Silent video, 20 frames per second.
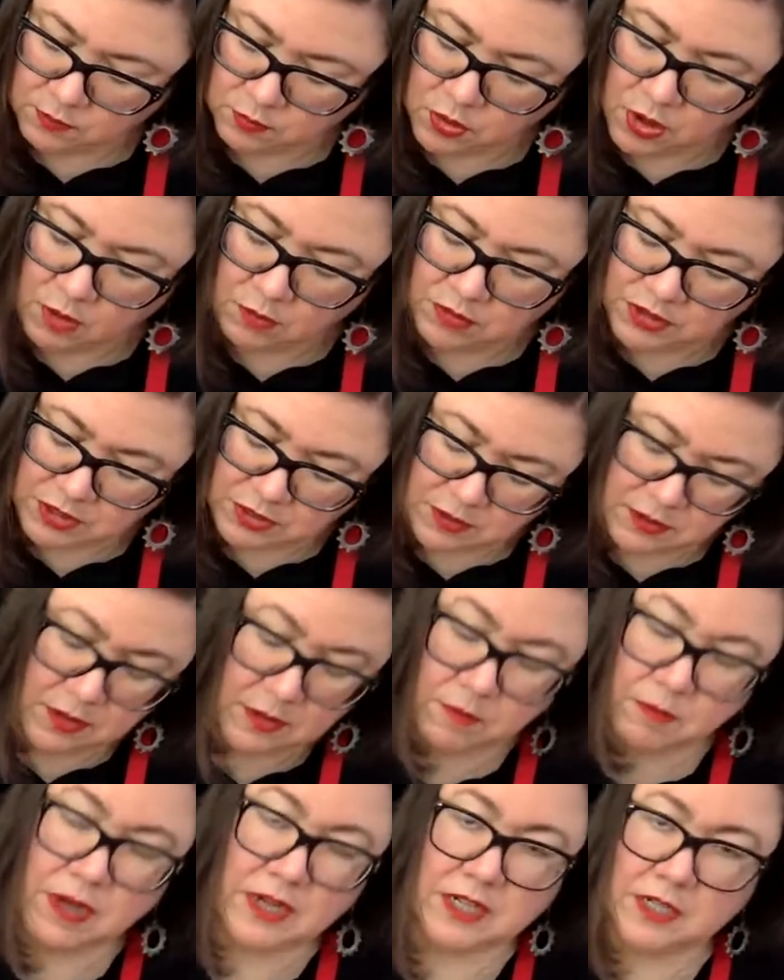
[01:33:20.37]
Probably
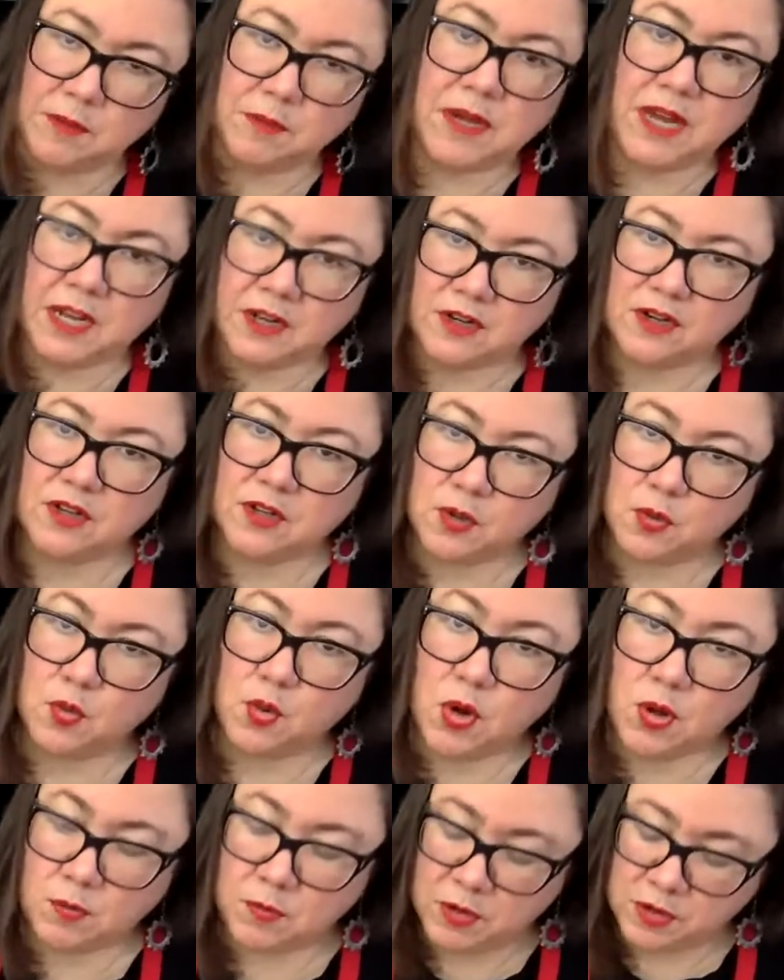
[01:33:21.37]
it might depend on the
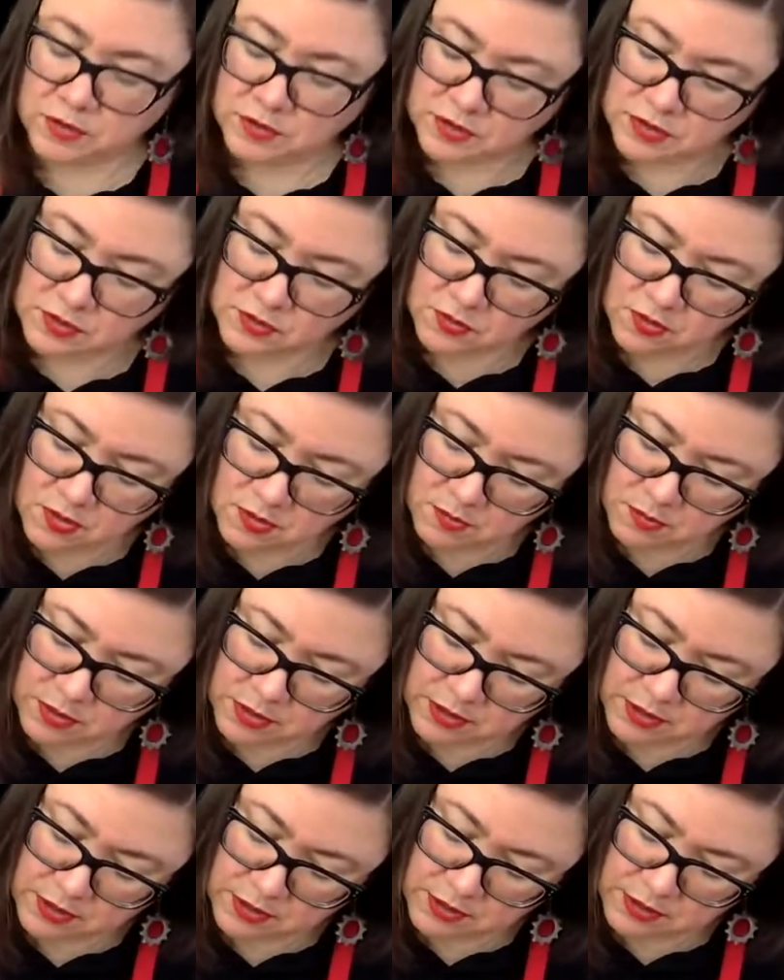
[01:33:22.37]
Walmart store, but